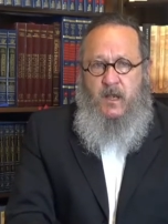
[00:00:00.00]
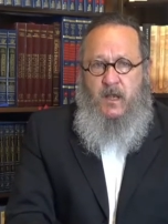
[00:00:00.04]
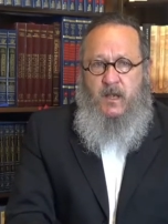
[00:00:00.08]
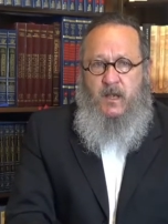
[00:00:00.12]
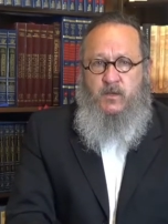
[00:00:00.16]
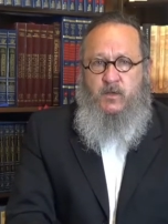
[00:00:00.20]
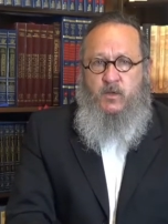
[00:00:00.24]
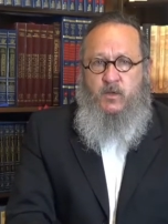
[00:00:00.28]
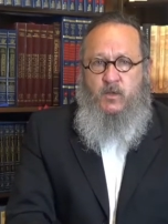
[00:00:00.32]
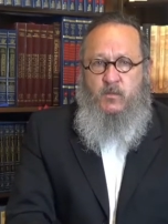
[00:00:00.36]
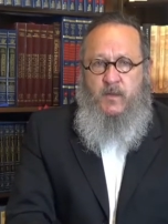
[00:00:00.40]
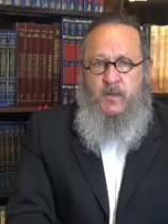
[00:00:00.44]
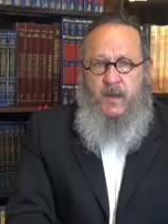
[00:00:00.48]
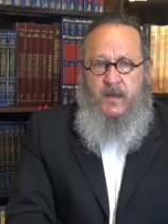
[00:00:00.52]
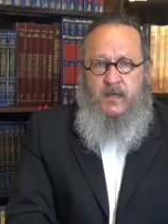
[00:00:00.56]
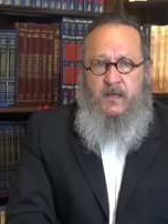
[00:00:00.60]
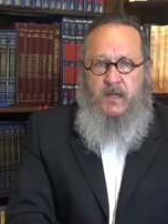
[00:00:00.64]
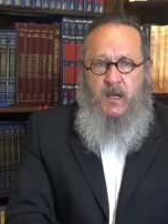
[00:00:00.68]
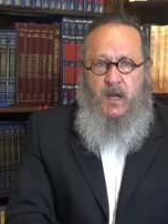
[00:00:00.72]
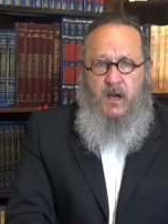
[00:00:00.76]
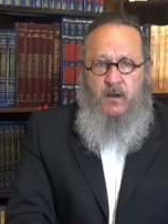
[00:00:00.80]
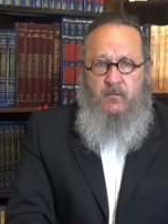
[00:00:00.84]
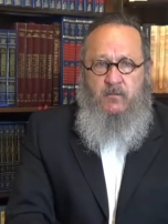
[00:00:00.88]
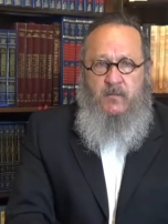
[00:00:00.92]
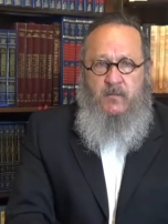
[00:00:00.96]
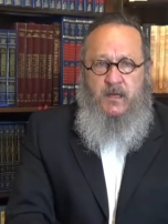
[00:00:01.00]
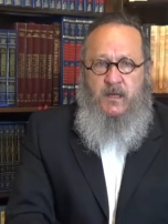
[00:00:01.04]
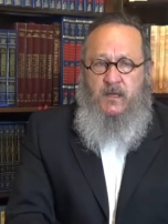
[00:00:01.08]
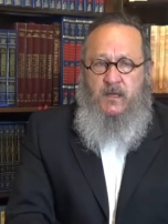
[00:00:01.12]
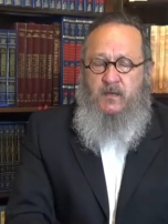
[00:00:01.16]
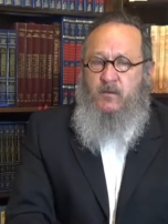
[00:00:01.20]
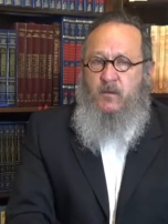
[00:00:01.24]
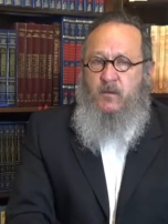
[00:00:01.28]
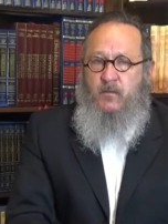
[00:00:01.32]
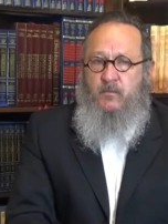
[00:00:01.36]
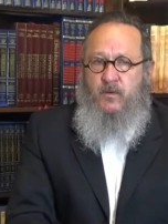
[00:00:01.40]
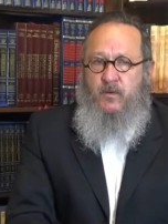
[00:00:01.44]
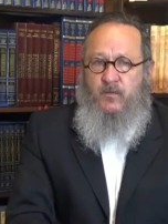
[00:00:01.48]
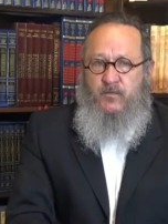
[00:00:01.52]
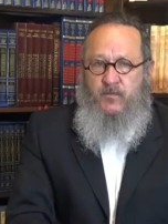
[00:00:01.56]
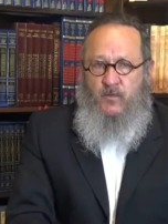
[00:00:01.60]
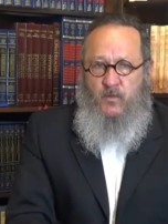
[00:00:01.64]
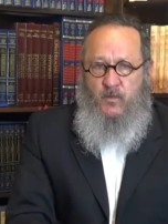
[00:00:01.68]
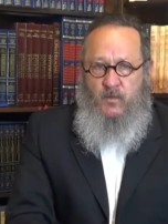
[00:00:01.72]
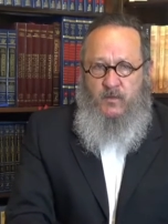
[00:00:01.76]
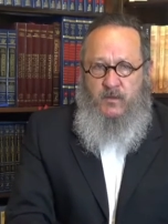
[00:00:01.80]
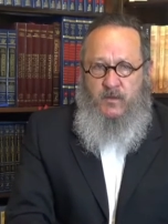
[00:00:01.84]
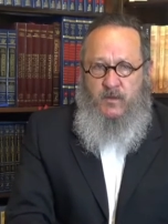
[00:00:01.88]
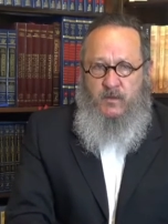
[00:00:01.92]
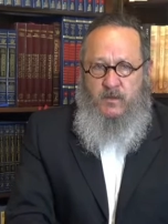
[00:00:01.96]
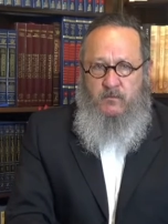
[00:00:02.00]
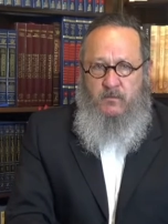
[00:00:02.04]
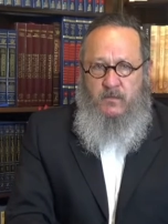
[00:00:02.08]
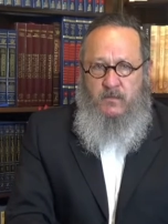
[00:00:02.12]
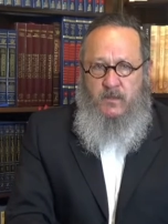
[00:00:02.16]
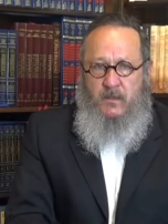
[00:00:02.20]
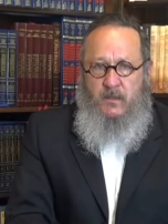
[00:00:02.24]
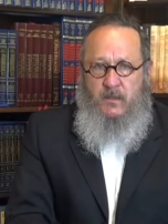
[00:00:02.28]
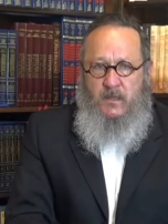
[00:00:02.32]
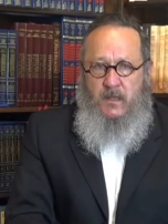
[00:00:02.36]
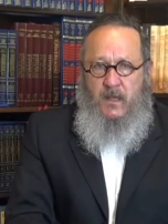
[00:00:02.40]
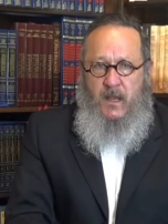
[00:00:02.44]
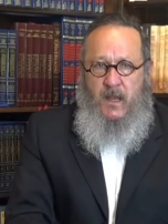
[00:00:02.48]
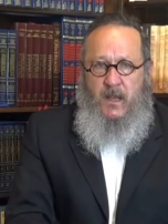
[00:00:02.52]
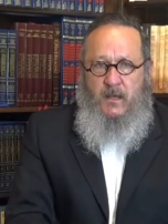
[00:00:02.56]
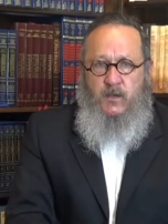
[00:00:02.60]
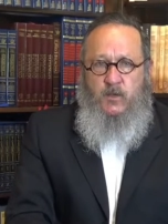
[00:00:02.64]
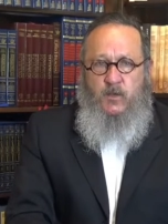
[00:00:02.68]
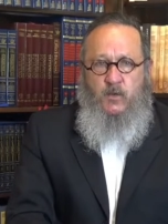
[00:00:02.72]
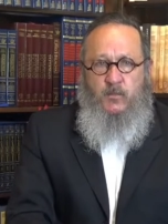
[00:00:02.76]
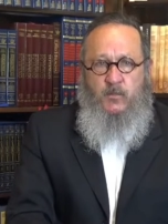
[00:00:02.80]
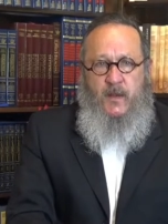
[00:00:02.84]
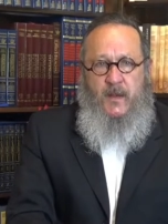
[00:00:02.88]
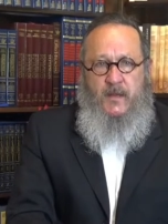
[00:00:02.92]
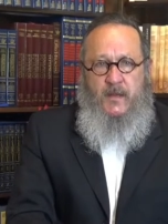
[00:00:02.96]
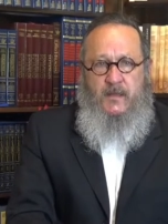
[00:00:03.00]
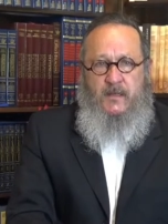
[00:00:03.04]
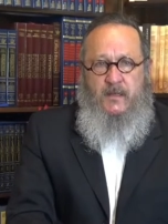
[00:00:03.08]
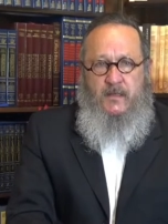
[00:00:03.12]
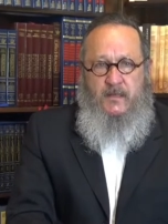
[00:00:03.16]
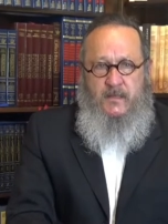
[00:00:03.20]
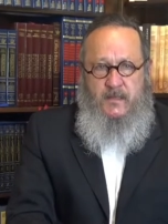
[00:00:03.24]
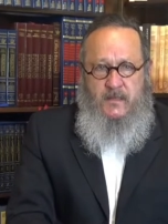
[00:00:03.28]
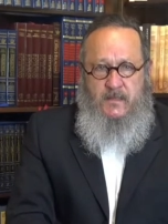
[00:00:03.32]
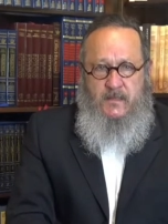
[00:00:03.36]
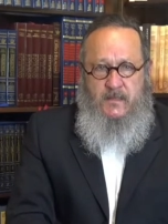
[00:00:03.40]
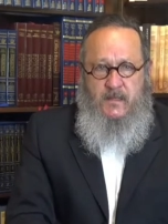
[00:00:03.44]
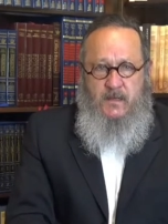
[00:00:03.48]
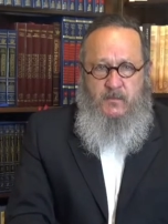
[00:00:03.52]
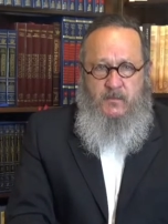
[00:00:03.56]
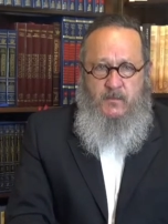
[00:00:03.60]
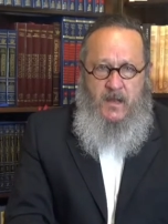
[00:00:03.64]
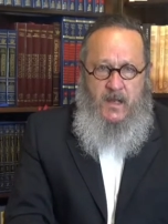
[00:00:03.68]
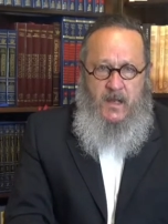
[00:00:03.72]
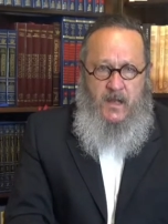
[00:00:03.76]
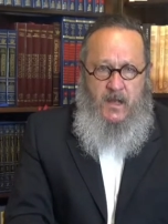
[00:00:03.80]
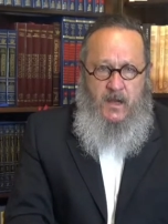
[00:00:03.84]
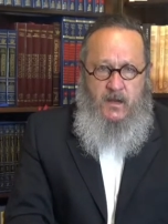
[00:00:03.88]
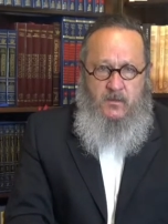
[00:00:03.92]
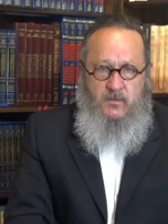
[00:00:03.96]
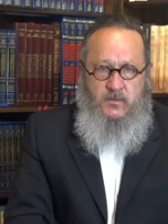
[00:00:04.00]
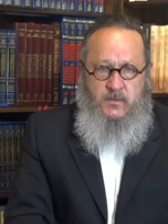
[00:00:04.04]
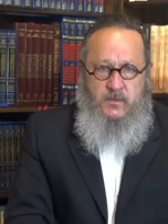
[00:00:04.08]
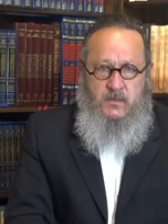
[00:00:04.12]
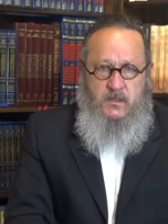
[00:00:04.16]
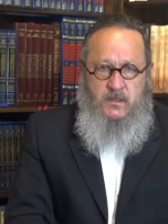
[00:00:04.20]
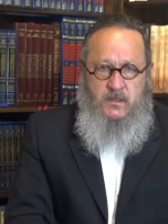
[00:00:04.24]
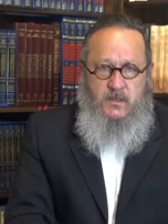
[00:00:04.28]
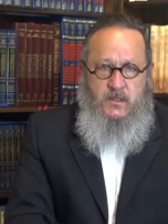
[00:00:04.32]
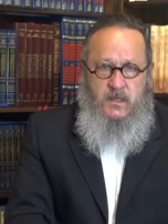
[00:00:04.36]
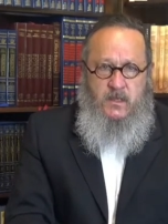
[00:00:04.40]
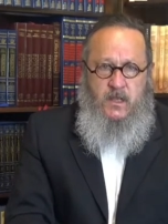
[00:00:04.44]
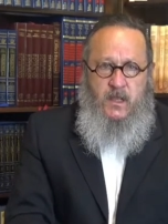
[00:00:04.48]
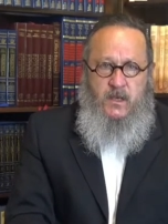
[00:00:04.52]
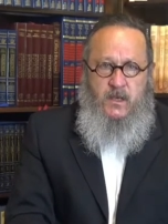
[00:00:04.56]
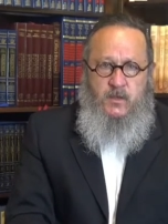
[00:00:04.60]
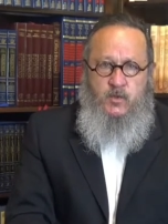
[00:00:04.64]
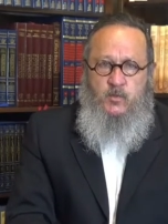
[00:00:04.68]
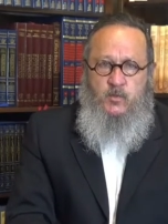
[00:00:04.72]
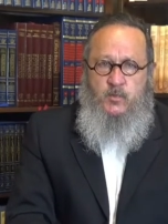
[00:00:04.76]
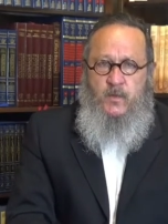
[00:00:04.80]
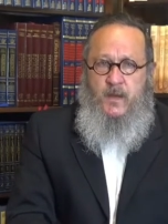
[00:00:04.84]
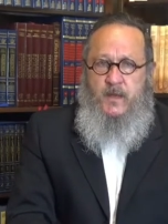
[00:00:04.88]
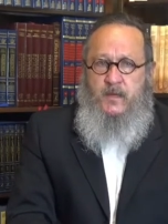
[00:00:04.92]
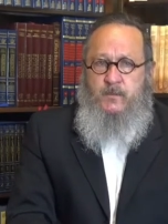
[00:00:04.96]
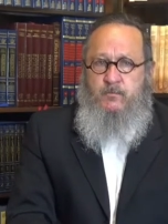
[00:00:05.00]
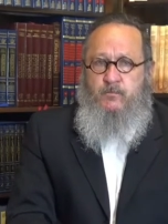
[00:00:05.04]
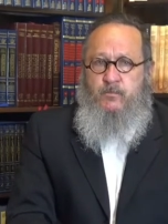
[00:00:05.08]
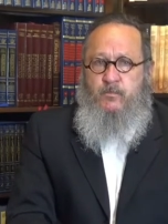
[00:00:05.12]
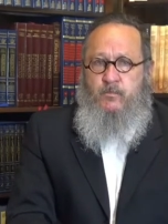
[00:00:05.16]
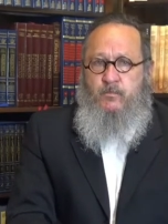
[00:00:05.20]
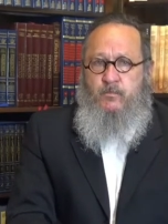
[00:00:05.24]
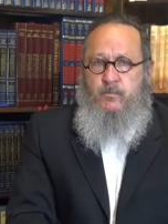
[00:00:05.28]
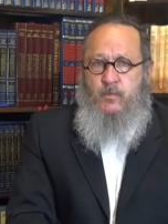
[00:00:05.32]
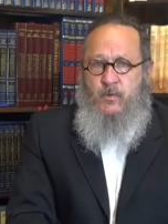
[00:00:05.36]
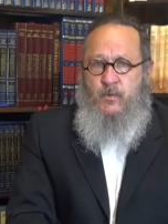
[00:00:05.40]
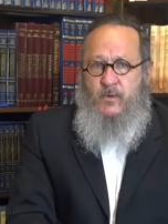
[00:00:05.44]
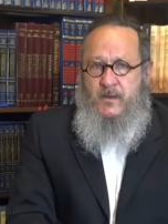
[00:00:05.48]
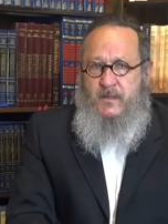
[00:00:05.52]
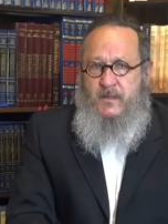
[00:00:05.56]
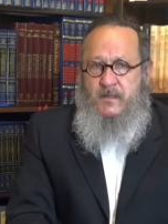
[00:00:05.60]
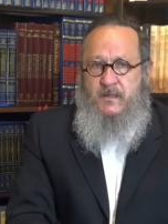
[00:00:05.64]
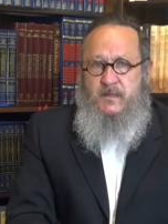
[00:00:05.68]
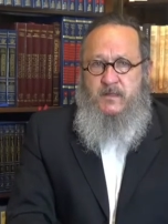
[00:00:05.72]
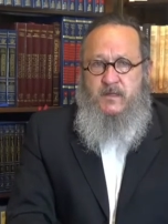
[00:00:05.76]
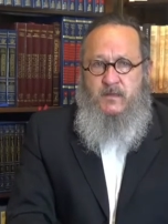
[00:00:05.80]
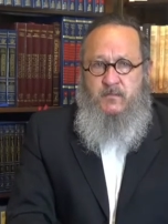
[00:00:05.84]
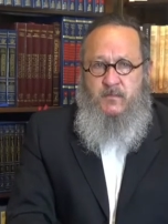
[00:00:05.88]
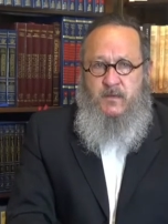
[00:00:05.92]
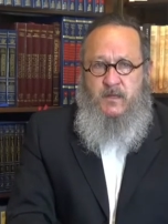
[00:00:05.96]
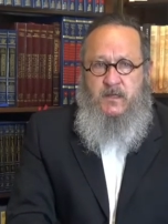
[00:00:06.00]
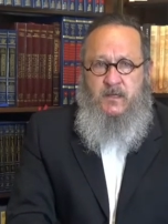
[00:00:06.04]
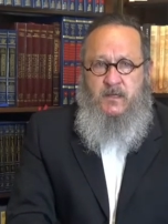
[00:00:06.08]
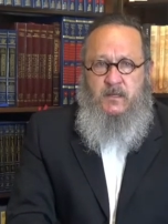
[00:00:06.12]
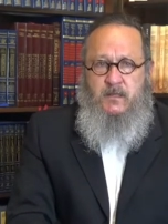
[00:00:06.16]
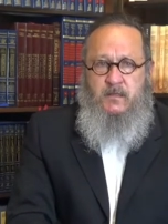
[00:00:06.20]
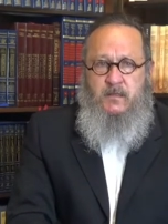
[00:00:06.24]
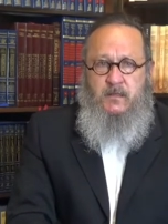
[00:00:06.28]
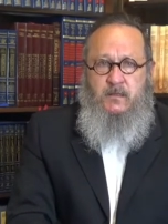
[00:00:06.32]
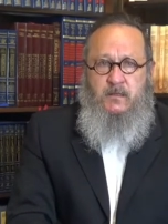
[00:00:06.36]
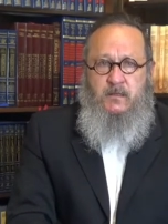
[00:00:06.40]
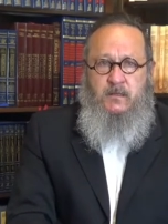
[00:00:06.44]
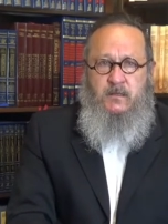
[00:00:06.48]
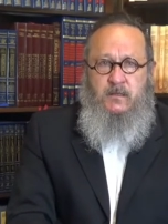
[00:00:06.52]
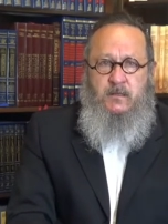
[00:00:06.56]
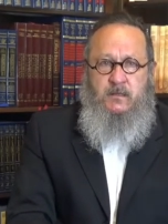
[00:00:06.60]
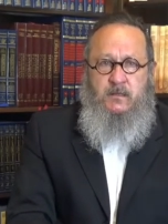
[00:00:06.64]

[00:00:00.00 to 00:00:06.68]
and who may come in before them, and who may lead them out, and who may bring them in,